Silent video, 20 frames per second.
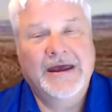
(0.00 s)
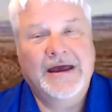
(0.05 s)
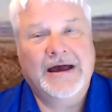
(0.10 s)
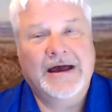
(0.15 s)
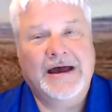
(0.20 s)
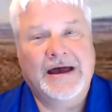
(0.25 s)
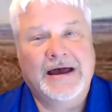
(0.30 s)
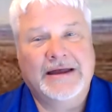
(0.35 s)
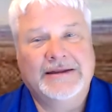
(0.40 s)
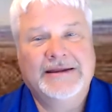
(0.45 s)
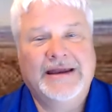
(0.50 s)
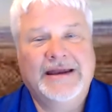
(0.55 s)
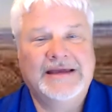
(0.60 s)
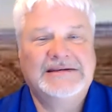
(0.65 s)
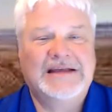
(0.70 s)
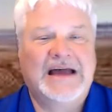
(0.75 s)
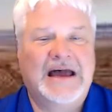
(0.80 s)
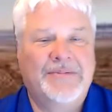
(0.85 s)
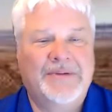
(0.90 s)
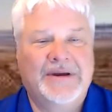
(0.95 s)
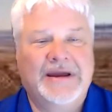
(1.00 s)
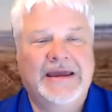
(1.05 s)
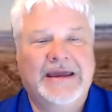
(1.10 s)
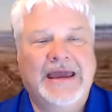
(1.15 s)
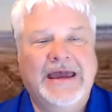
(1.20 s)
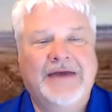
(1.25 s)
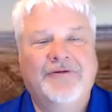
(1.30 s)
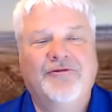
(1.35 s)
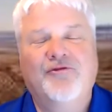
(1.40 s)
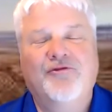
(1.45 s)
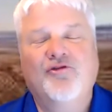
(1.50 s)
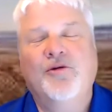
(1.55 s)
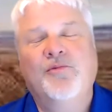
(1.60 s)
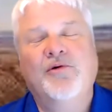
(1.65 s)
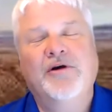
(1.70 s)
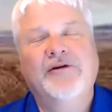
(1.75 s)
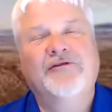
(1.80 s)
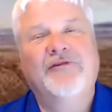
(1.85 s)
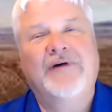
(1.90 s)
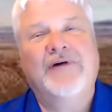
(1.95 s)
uh, today's topic again
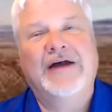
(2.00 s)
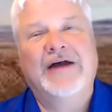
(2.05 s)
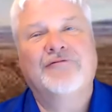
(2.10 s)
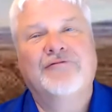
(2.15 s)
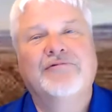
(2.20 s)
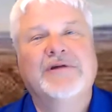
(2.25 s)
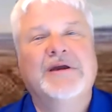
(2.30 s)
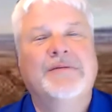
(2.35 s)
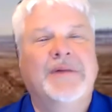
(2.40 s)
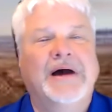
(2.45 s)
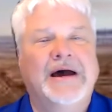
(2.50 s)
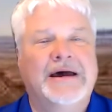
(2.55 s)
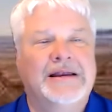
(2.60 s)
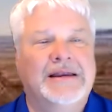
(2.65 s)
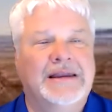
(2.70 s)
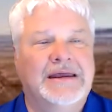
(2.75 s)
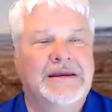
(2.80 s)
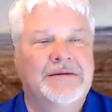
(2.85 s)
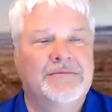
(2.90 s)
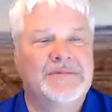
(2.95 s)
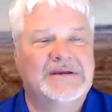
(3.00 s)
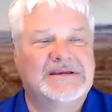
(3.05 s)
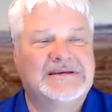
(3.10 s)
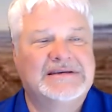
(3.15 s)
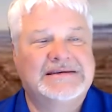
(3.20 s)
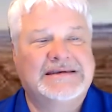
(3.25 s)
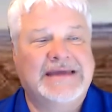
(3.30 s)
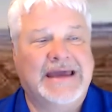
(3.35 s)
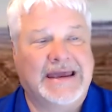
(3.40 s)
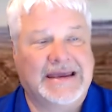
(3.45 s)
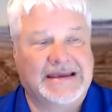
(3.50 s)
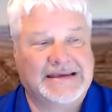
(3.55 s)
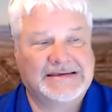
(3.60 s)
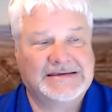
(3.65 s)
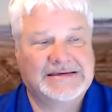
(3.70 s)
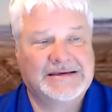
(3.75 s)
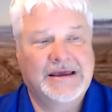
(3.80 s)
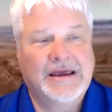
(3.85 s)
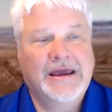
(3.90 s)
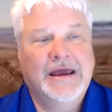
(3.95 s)
4.5 remodeling
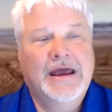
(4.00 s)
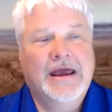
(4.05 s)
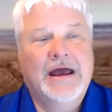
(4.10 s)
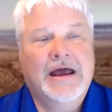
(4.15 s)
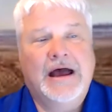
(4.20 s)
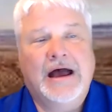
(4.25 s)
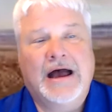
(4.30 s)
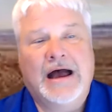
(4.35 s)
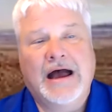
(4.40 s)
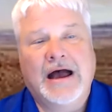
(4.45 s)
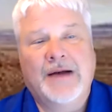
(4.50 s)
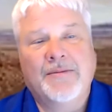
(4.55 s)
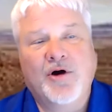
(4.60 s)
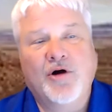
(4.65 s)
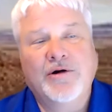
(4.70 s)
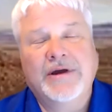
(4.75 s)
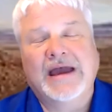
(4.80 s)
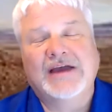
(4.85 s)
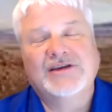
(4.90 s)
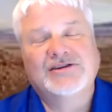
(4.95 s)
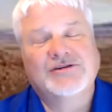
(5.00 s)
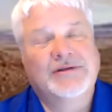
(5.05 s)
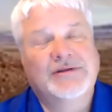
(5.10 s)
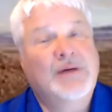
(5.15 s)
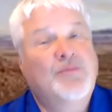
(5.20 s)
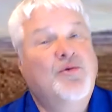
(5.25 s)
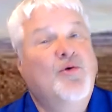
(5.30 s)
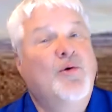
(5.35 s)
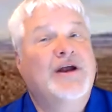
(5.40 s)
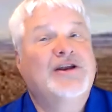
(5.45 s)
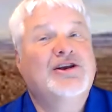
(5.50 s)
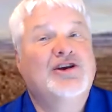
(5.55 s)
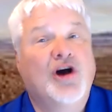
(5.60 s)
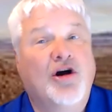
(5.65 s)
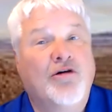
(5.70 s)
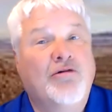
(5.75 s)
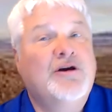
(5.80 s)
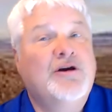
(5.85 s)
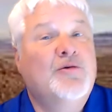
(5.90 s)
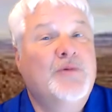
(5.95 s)
mistakes um, okay so number one
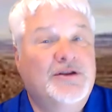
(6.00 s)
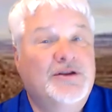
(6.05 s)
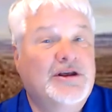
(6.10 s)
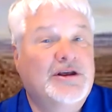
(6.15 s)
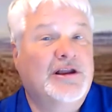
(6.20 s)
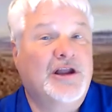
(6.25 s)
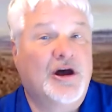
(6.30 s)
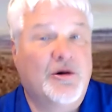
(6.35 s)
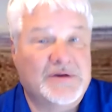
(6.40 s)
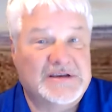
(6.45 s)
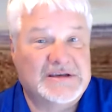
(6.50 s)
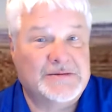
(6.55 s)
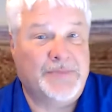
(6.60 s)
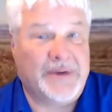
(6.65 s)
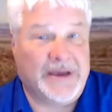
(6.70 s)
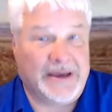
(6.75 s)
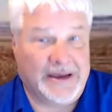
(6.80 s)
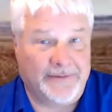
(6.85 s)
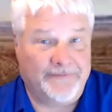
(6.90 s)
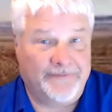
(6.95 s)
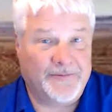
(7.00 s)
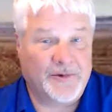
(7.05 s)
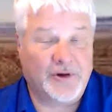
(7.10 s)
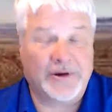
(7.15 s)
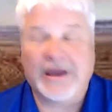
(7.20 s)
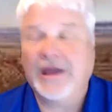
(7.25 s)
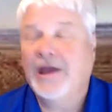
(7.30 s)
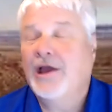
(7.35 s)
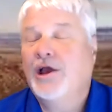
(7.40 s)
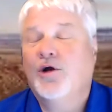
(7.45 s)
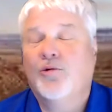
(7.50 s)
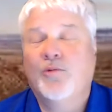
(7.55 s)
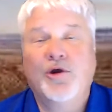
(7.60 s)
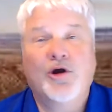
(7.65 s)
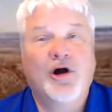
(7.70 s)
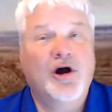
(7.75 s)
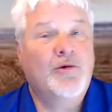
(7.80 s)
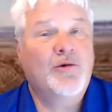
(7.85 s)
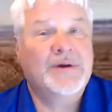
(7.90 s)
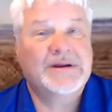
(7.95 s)
going with the lowest bid okay we
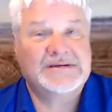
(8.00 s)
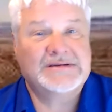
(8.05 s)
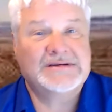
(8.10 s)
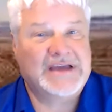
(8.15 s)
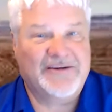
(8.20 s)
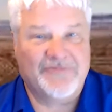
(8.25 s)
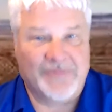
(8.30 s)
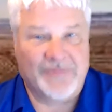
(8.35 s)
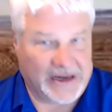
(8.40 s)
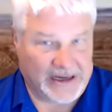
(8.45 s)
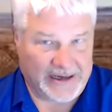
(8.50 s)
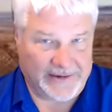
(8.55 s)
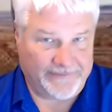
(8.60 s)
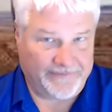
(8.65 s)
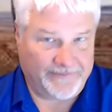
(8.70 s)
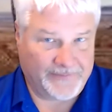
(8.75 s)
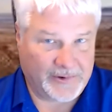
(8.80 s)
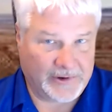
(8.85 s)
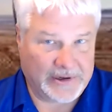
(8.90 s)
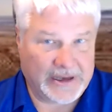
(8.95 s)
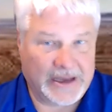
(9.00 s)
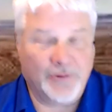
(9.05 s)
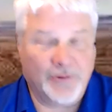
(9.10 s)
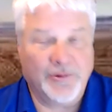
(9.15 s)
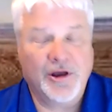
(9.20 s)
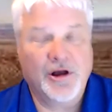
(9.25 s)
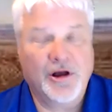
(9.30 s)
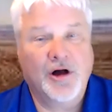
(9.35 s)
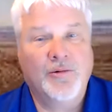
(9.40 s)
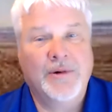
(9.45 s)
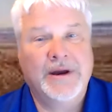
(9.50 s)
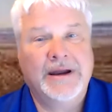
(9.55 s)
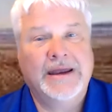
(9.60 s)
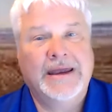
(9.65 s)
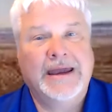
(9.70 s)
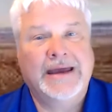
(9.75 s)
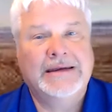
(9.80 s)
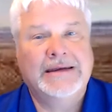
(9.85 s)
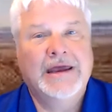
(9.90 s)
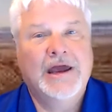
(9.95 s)
all want to save money okay we all want to
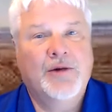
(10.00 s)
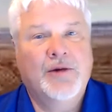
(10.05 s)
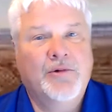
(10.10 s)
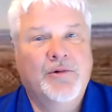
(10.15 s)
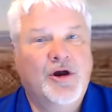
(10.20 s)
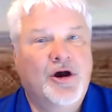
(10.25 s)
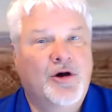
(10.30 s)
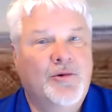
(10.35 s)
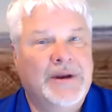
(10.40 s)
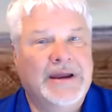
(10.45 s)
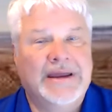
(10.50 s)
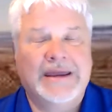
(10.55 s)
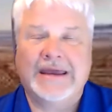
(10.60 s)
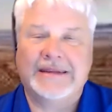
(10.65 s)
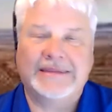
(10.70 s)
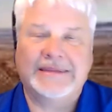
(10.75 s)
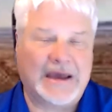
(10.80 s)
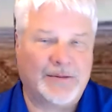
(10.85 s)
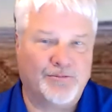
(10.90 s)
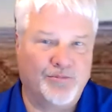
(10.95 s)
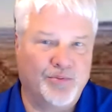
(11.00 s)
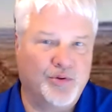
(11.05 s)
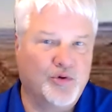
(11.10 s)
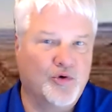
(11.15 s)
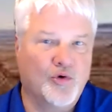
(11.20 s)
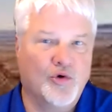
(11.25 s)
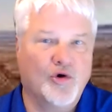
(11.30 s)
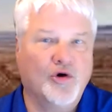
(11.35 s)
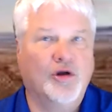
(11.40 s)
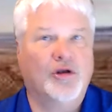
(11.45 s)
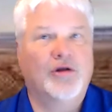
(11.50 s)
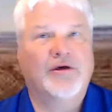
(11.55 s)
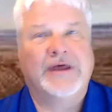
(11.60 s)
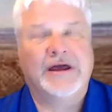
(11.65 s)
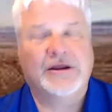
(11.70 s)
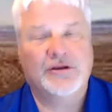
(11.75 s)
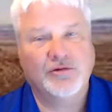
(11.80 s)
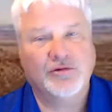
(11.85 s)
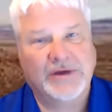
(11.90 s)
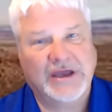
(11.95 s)
get we all want to get that pool or
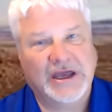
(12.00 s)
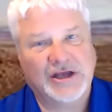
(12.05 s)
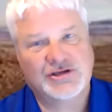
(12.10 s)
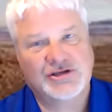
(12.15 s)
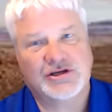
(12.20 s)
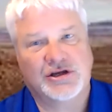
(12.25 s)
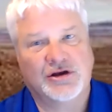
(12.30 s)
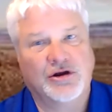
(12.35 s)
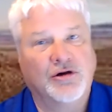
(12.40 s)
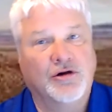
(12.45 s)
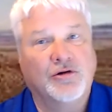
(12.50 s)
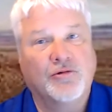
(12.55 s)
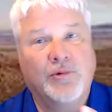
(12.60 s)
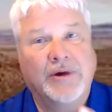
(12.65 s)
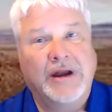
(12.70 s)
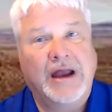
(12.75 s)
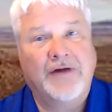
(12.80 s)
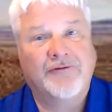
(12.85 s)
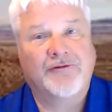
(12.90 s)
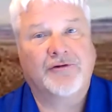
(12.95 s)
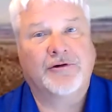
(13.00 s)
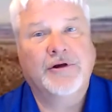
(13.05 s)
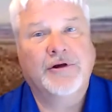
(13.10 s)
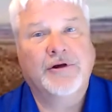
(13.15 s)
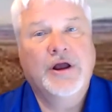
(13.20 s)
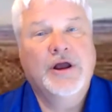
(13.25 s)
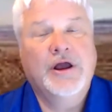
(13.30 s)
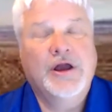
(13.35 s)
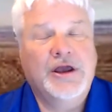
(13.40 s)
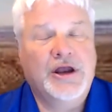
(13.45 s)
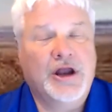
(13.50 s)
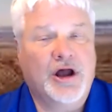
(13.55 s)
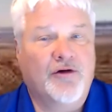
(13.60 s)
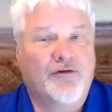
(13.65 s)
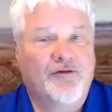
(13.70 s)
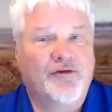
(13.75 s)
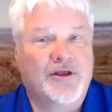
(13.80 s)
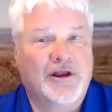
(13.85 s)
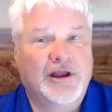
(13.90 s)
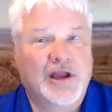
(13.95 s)
that new kitchen or whatever you know
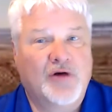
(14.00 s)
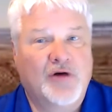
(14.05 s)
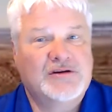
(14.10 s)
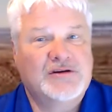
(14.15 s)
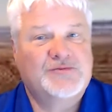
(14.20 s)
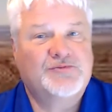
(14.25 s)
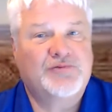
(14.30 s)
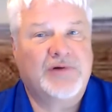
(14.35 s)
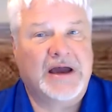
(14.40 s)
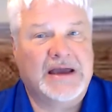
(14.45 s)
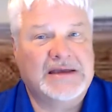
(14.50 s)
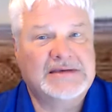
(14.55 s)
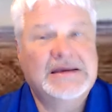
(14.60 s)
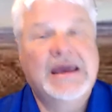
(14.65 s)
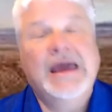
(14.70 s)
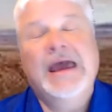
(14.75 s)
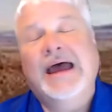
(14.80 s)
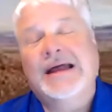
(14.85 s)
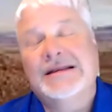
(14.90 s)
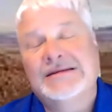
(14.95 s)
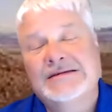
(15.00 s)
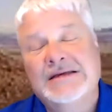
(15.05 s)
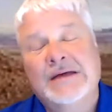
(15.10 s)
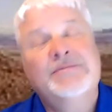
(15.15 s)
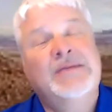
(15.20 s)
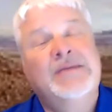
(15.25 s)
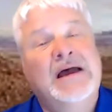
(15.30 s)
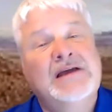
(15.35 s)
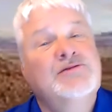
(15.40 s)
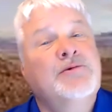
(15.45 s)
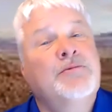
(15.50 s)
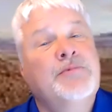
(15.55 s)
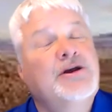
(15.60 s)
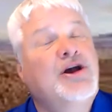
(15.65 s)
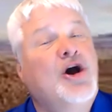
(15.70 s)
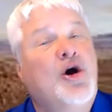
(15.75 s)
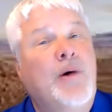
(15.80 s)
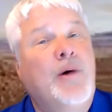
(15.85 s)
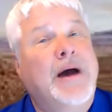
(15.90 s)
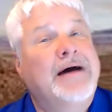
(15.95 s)
for the lowest price and sometimes when we
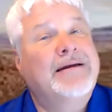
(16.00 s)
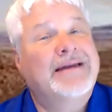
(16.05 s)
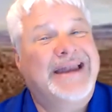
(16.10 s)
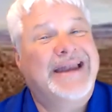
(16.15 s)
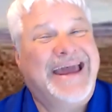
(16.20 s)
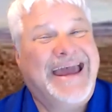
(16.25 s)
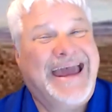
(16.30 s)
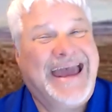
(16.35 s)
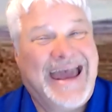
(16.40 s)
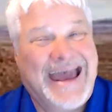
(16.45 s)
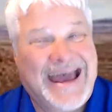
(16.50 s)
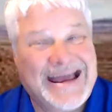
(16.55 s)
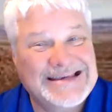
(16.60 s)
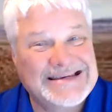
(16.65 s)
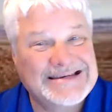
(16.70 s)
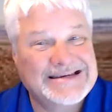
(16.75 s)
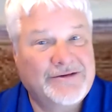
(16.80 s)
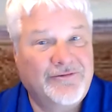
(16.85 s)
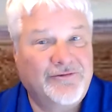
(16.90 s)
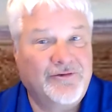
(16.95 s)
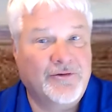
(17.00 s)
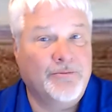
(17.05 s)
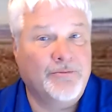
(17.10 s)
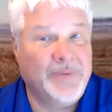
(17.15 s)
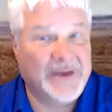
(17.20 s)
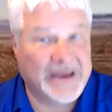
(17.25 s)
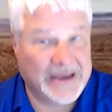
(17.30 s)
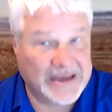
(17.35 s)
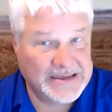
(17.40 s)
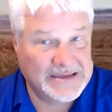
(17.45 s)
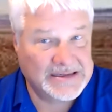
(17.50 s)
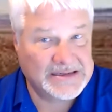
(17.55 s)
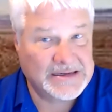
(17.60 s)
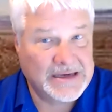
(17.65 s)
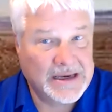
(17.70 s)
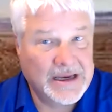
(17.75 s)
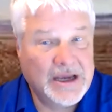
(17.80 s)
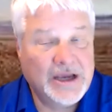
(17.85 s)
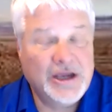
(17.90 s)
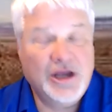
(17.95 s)
go out and ask for bids
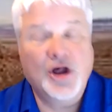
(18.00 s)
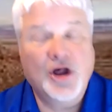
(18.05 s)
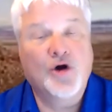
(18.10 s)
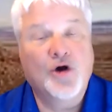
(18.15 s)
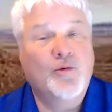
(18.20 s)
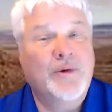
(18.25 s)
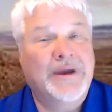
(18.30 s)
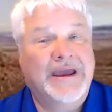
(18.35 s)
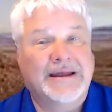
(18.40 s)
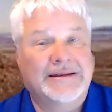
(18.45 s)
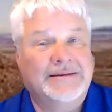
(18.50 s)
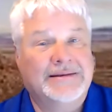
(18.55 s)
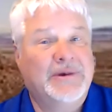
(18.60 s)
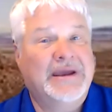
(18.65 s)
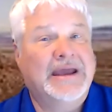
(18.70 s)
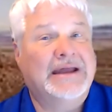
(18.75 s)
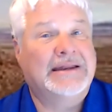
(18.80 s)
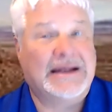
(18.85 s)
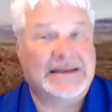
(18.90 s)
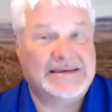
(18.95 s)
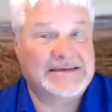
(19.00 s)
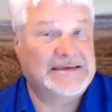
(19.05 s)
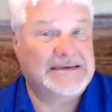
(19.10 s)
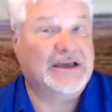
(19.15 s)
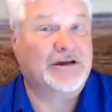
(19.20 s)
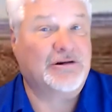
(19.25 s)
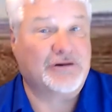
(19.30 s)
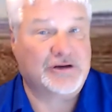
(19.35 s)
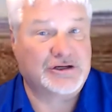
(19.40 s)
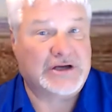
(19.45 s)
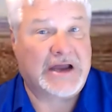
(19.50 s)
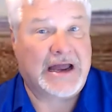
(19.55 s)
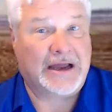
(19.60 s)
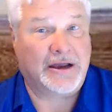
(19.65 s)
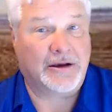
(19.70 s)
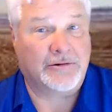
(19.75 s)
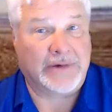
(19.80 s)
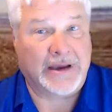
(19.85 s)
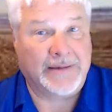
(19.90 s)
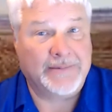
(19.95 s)
you know, we get we get that sticker shock,
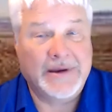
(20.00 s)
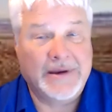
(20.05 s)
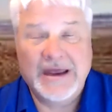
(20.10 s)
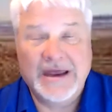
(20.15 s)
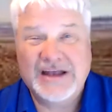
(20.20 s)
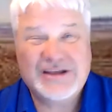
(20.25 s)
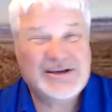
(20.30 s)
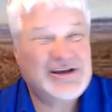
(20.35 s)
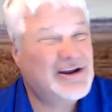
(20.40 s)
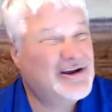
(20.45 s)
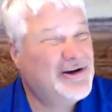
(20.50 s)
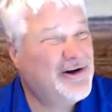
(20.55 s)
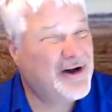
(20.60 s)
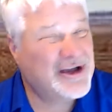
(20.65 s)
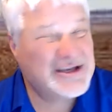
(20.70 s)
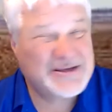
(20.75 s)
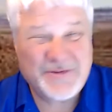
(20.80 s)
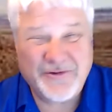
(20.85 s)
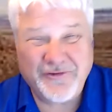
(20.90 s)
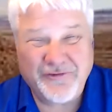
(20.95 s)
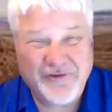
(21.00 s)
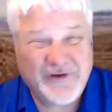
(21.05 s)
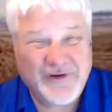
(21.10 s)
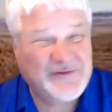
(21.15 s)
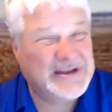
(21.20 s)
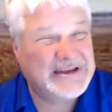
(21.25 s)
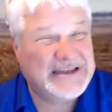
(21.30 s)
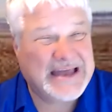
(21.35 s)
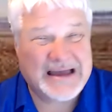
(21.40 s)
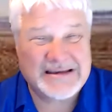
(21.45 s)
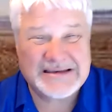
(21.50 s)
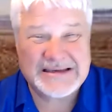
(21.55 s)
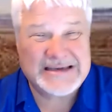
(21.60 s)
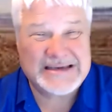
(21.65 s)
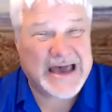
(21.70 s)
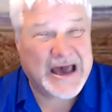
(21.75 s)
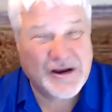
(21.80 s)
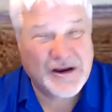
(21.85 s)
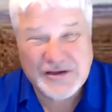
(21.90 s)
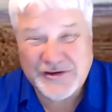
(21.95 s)
right? It's going to cost me fifty thousand
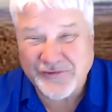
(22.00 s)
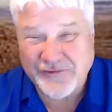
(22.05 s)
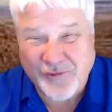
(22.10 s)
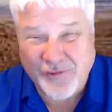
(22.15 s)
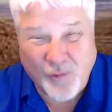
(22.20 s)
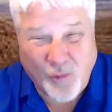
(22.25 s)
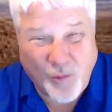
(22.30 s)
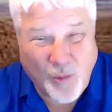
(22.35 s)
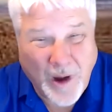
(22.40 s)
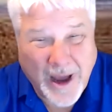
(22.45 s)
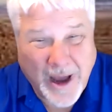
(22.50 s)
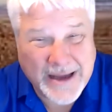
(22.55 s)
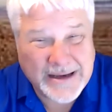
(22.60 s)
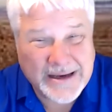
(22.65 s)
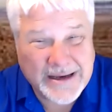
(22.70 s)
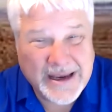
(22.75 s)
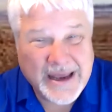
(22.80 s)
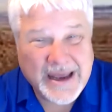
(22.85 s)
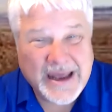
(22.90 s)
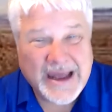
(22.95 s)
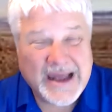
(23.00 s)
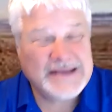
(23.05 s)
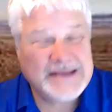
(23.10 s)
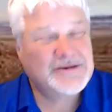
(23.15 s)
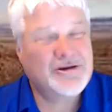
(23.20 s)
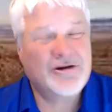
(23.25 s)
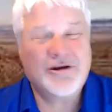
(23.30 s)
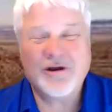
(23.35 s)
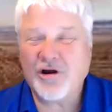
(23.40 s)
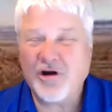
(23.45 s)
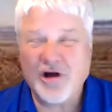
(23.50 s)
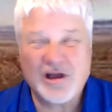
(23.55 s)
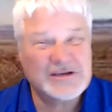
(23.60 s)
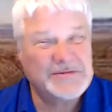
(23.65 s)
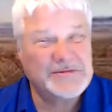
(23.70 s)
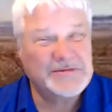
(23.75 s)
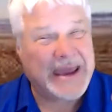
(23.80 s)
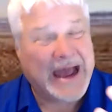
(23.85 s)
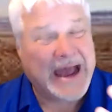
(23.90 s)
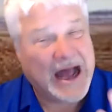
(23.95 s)
dollars for what? It's going to cost
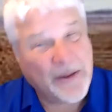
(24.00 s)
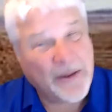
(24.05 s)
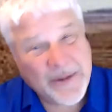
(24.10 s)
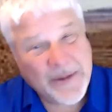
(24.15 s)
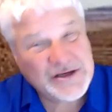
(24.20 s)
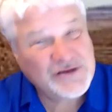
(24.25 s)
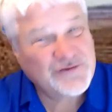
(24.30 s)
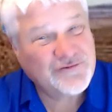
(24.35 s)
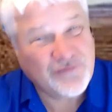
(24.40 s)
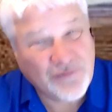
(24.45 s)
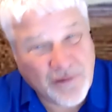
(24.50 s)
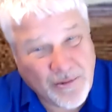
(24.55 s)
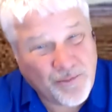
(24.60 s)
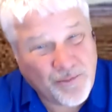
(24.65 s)
me how much for a